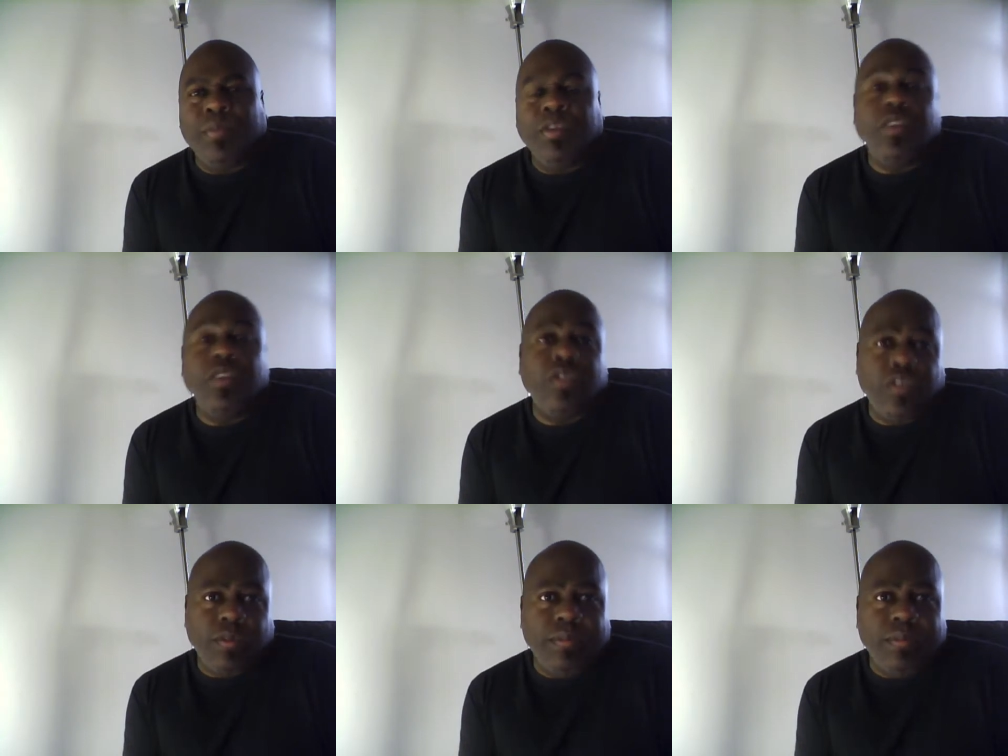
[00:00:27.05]
Used
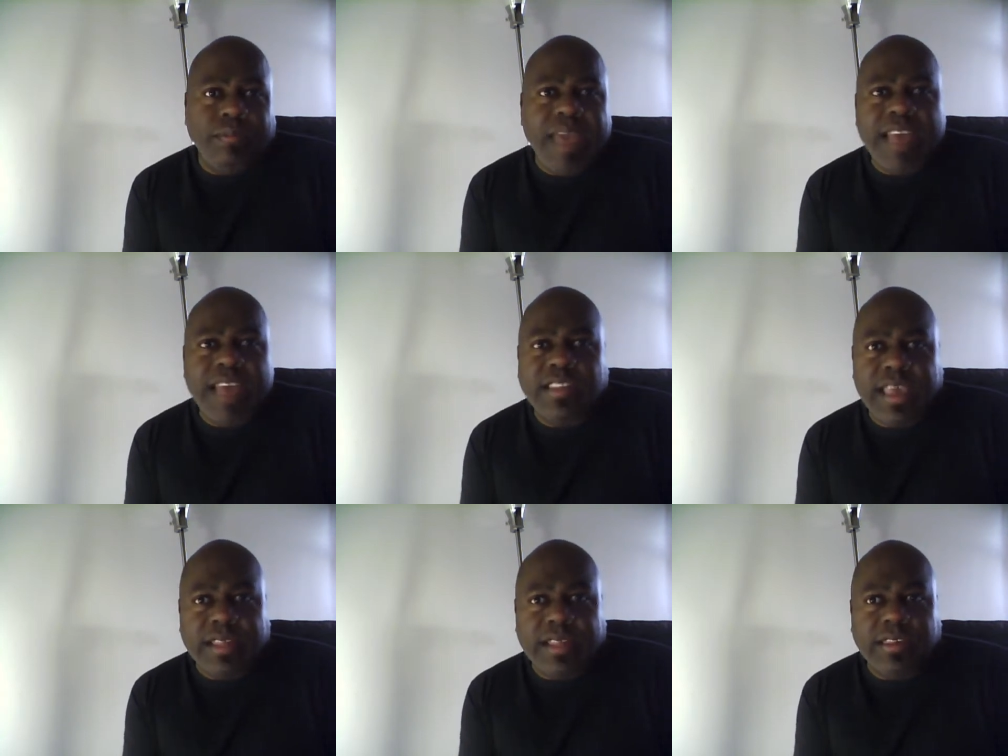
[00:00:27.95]
to, past
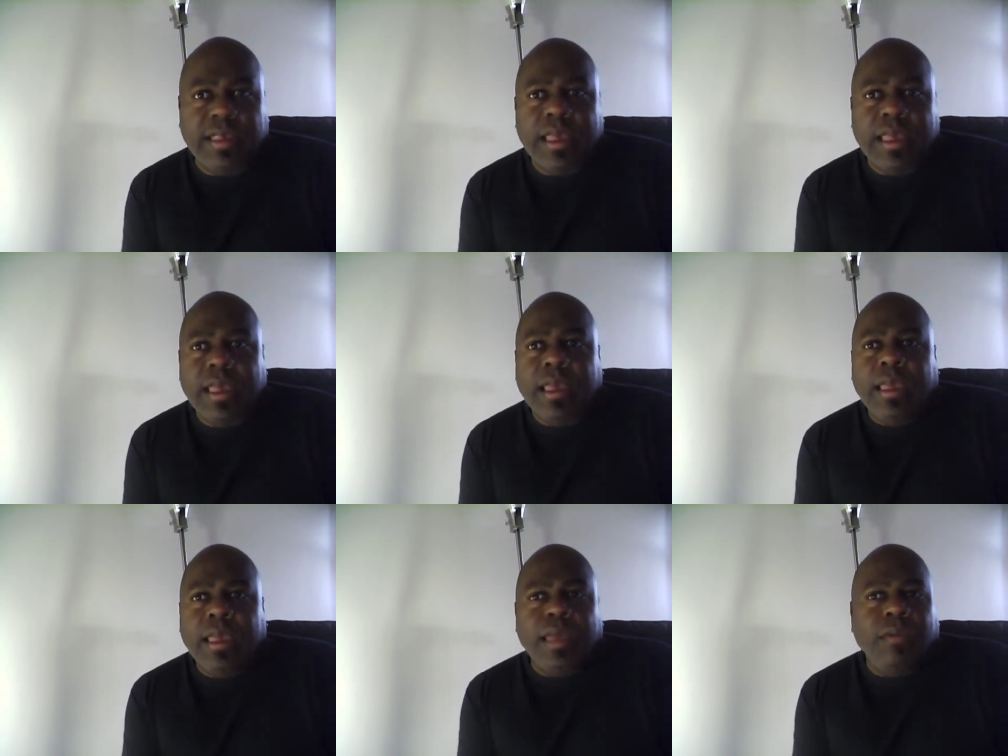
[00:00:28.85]
tense,
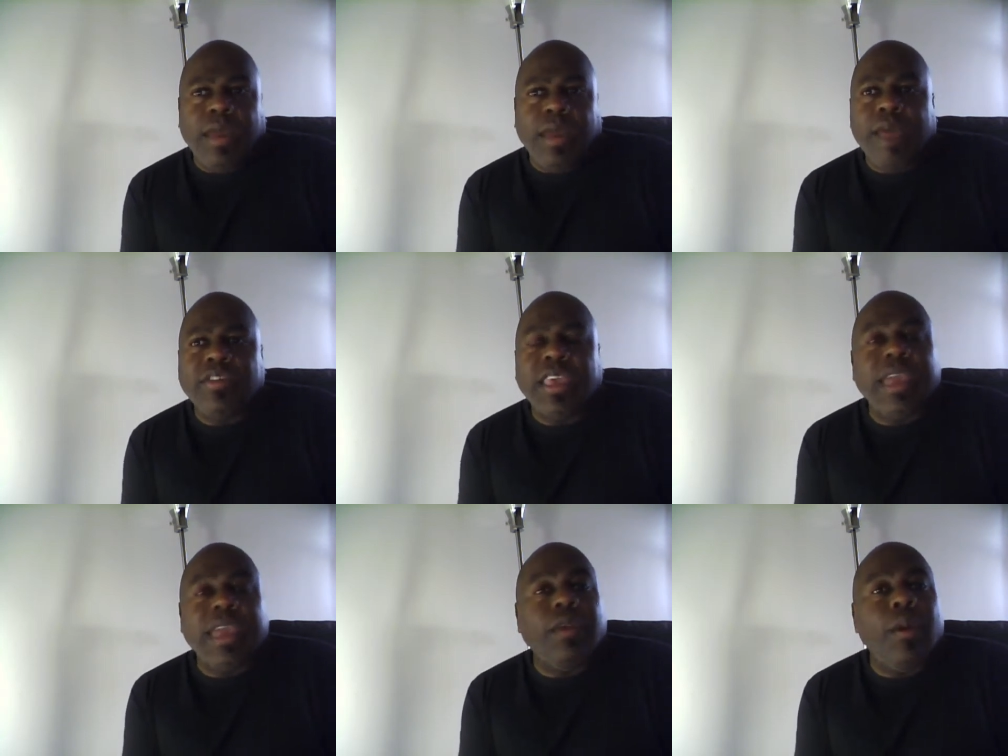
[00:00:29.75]
when I was a
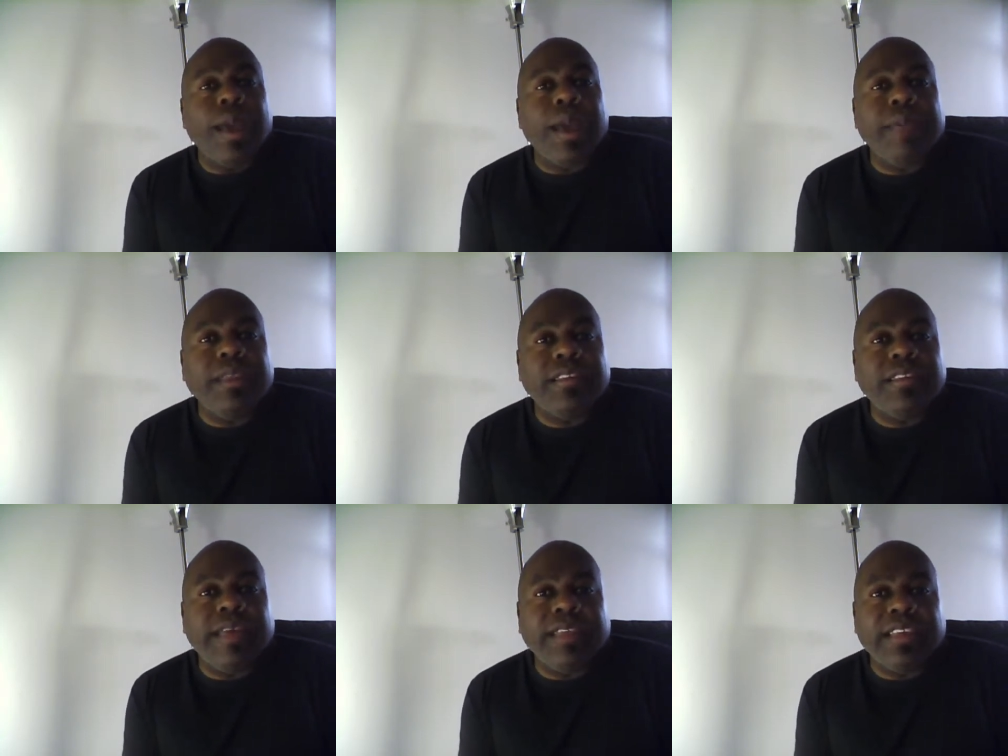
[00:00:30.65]
kid growing up in the
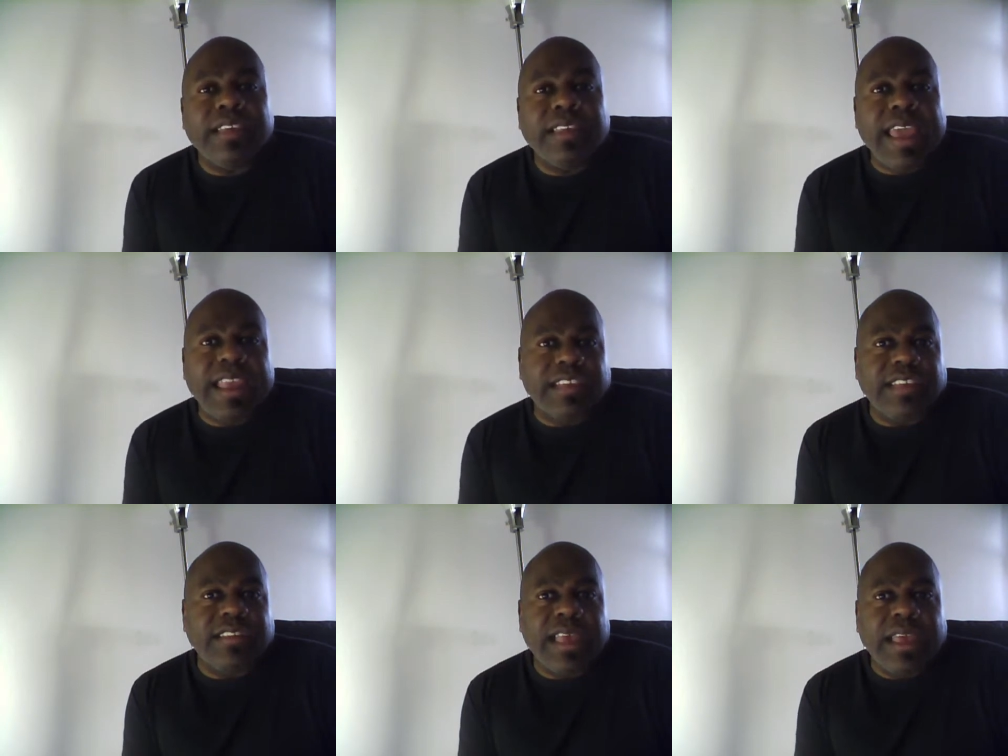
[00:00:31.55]
70s and
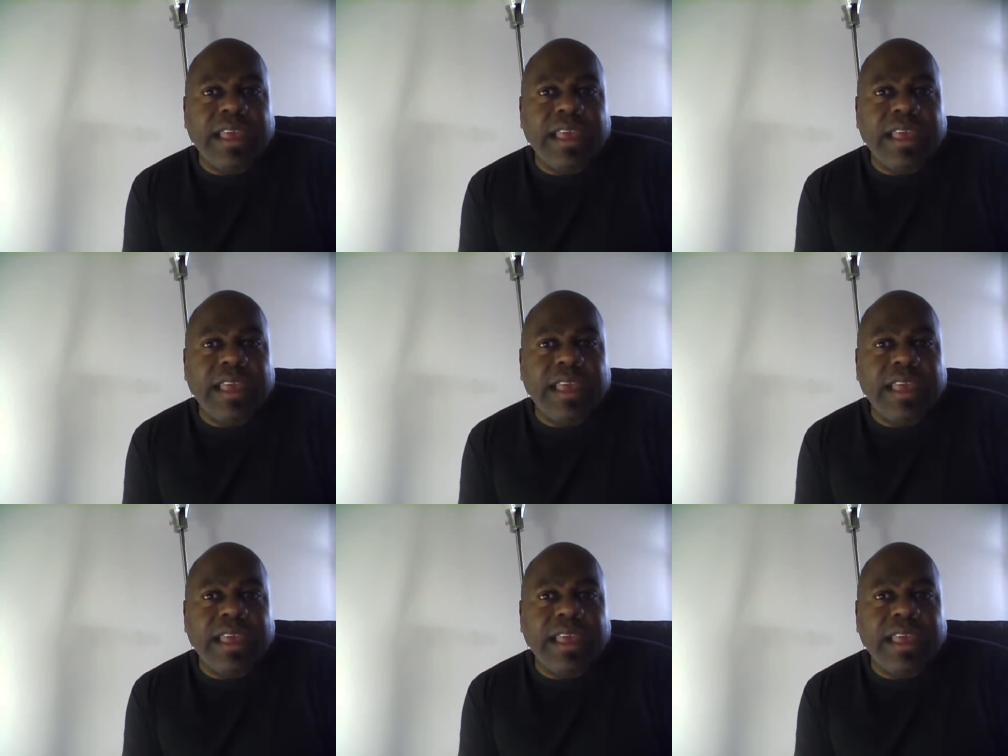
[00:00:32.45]
80s.